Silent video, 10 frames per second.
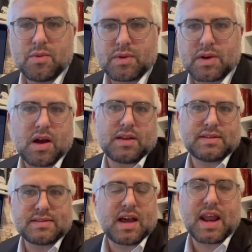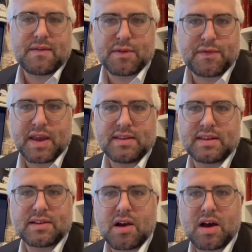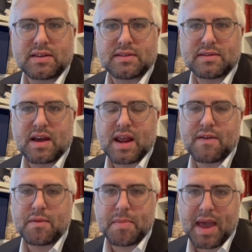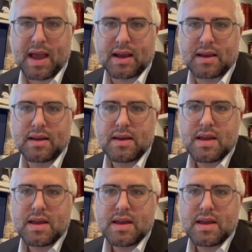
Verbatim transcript: God does not have a face and God does not have a back.